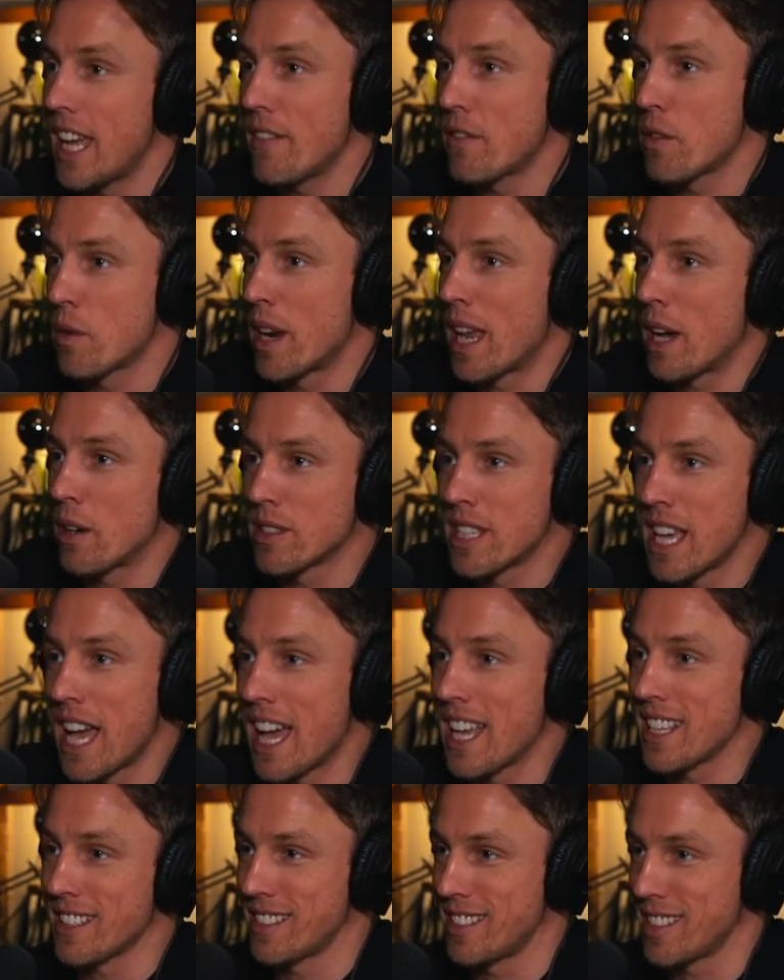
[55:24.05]
everyone else
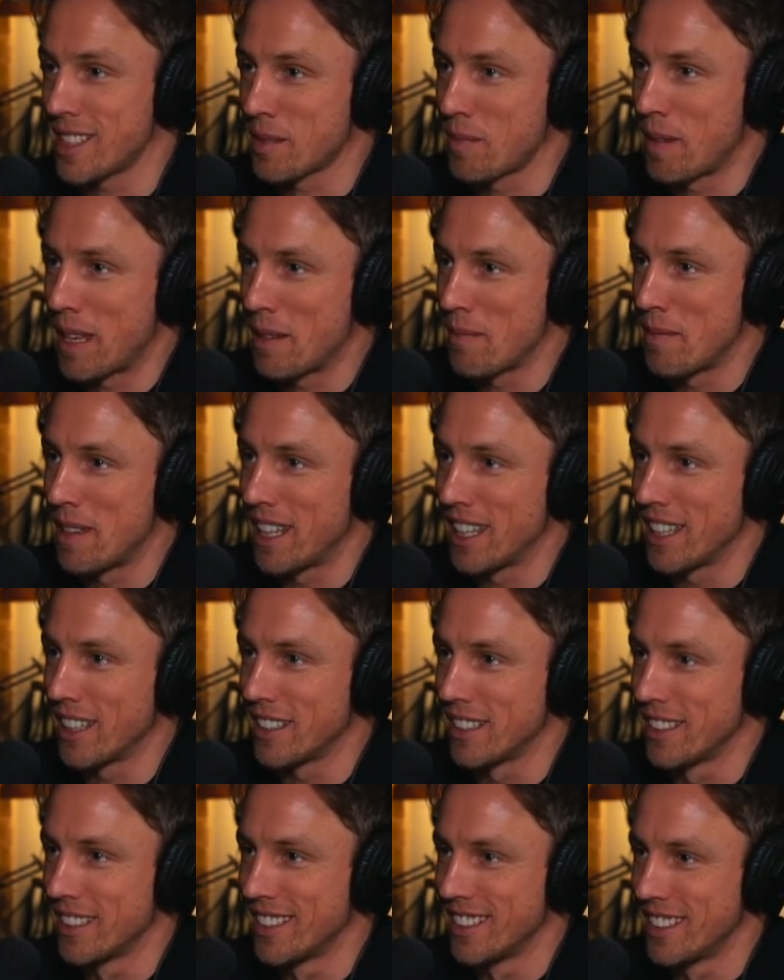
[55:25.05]
hasn't spent $1
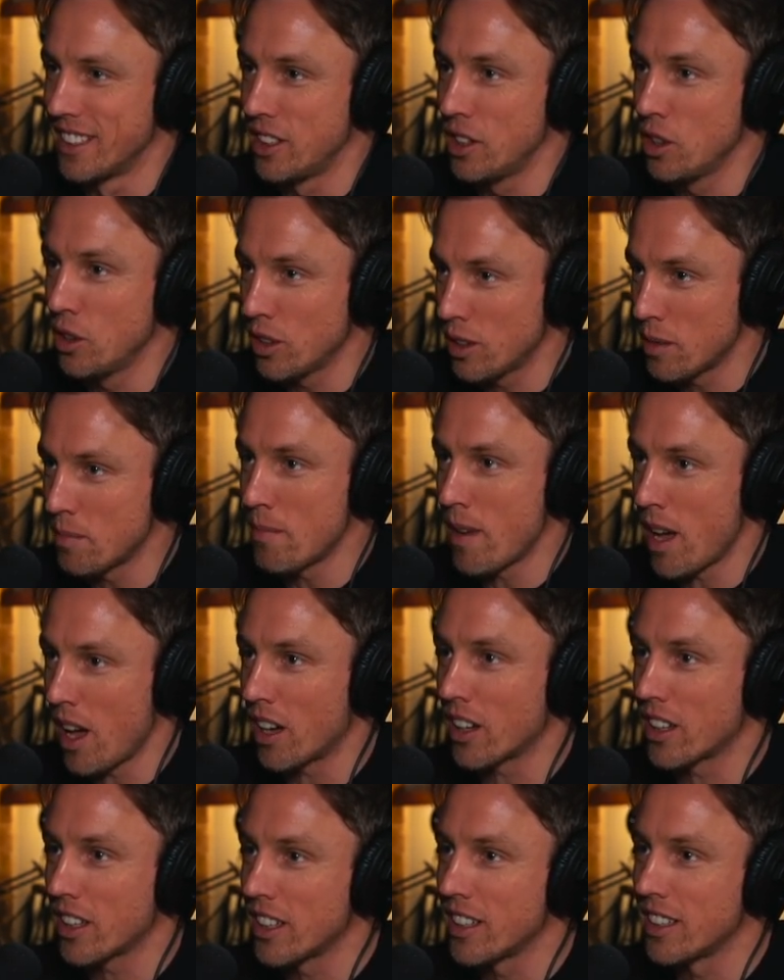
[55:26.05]
million. You're the
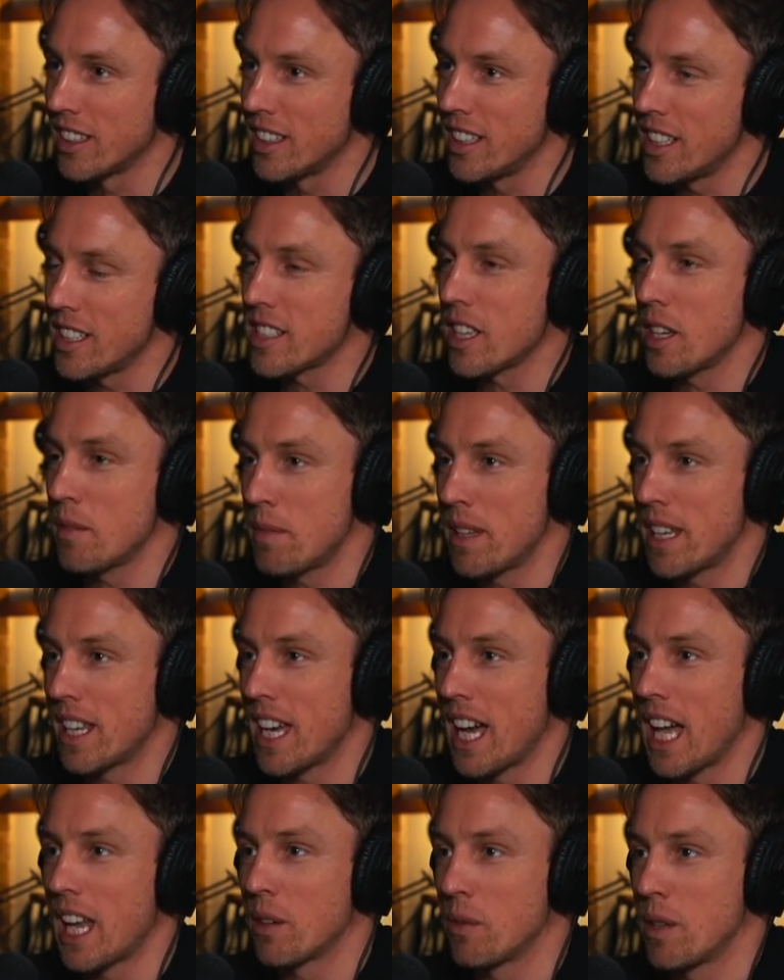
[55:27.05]
mug. It's like being at a
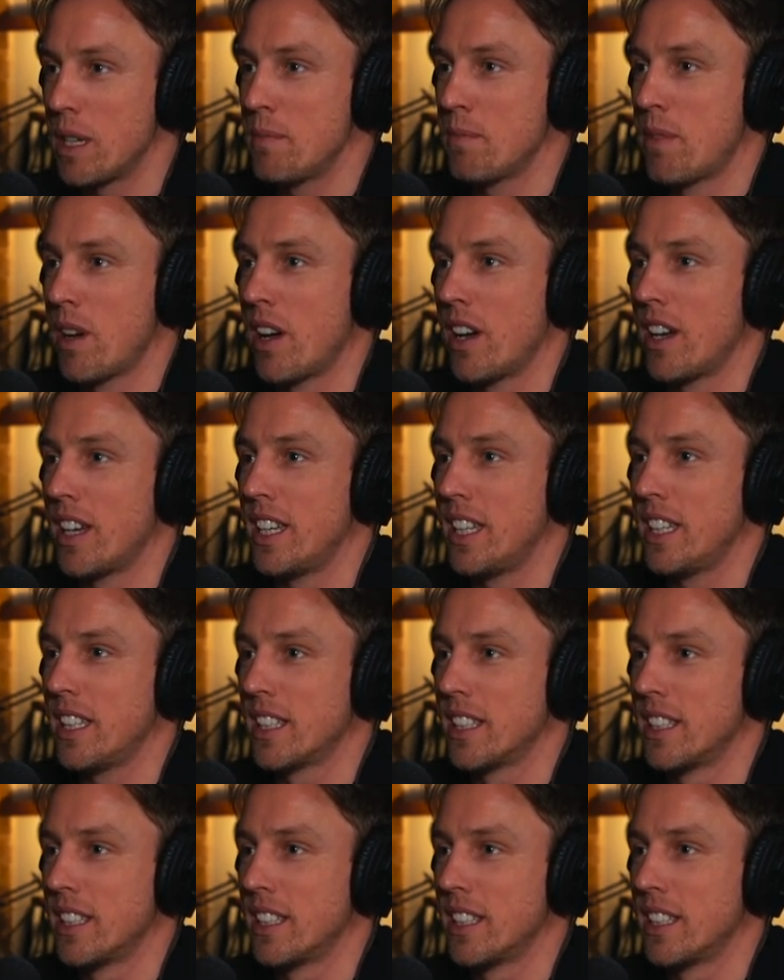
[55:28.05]
Halloween party.